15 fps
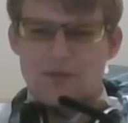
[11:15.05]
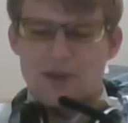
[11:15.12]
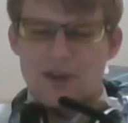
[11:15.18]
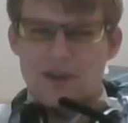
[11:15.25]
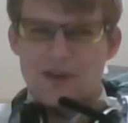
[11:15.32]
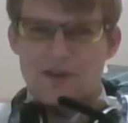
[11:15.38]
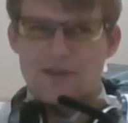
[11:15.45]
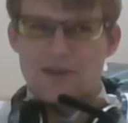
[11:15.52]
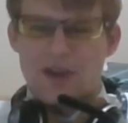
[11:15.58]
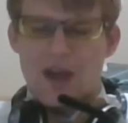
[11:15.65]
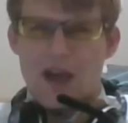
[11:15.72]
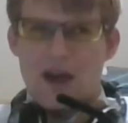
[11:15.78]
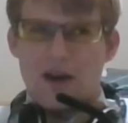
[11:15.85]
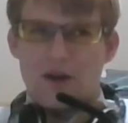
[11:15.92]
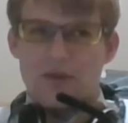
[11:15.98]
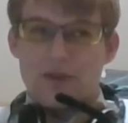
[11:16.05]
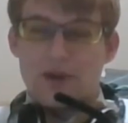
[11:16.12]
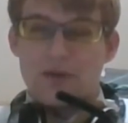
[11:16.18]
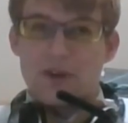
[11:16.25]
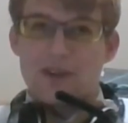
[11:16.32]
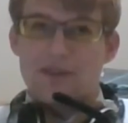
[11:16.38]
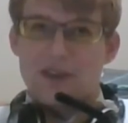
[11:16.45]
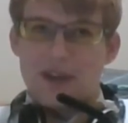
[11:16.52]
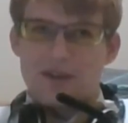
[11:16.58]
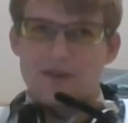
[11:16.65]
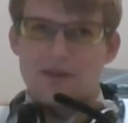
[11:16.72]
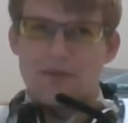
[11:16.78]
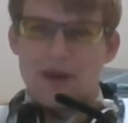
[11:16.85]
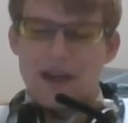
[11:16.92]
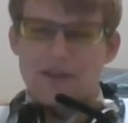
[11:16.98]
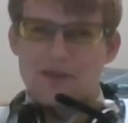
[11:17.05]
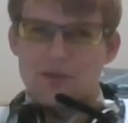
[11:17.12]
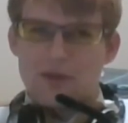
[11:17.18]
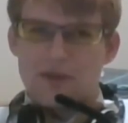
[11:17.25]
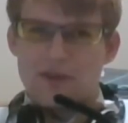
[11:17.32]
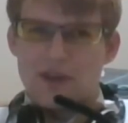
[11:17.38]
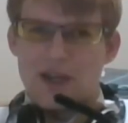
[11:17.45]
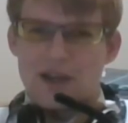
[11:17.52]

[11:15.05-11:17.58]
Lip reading: because although it is customizable,